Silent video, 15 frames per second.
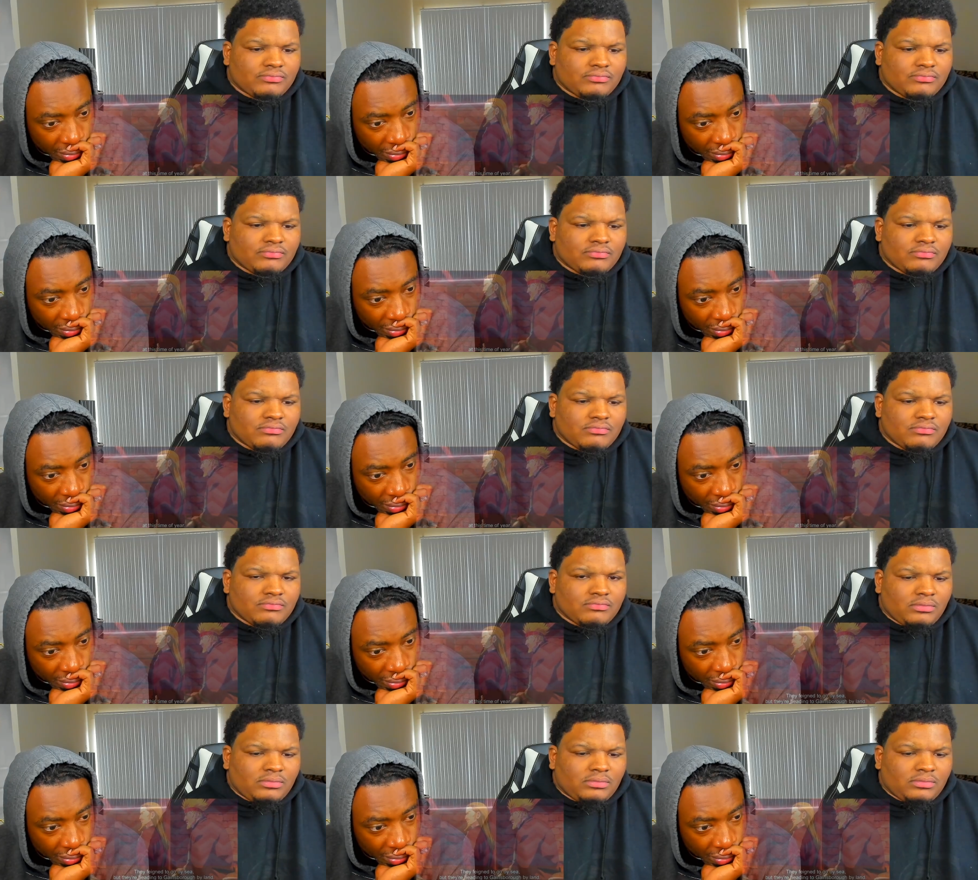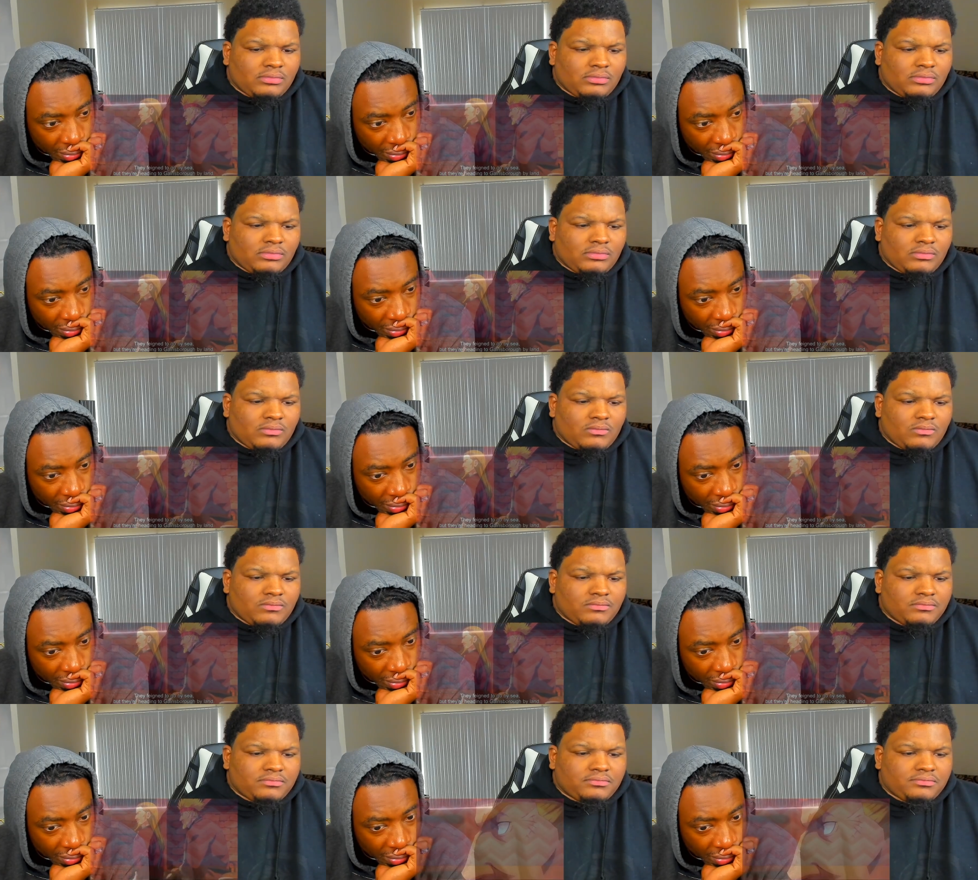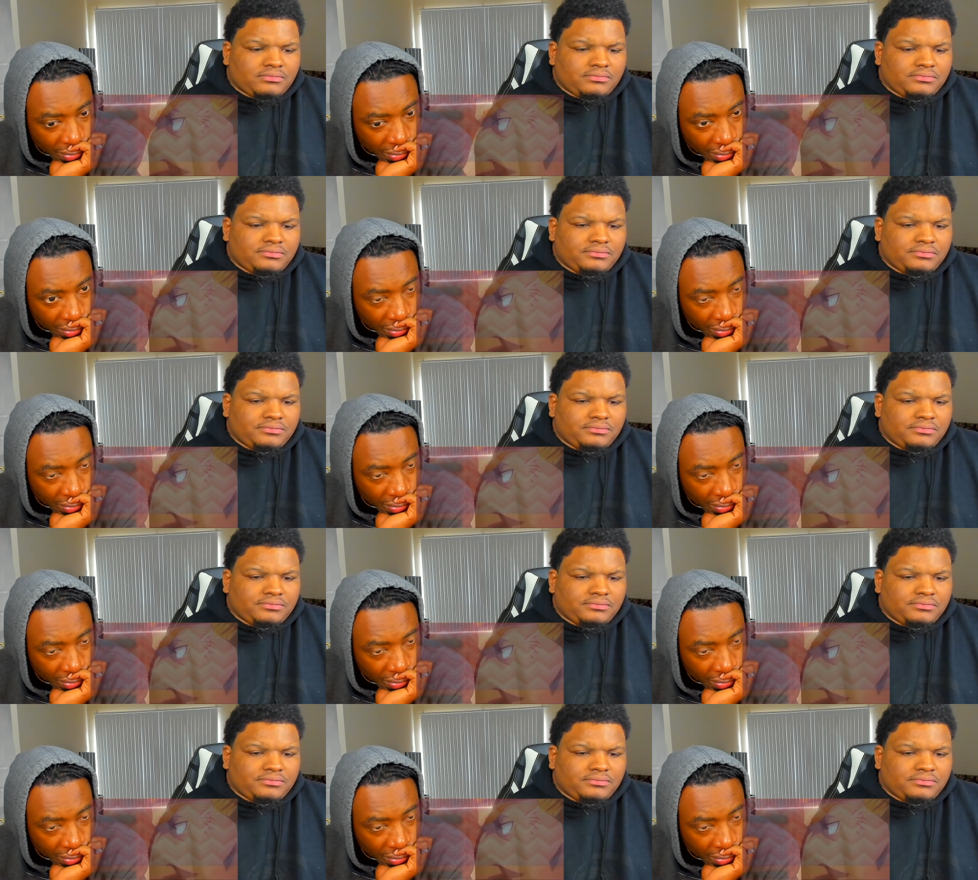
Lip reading: [no speech]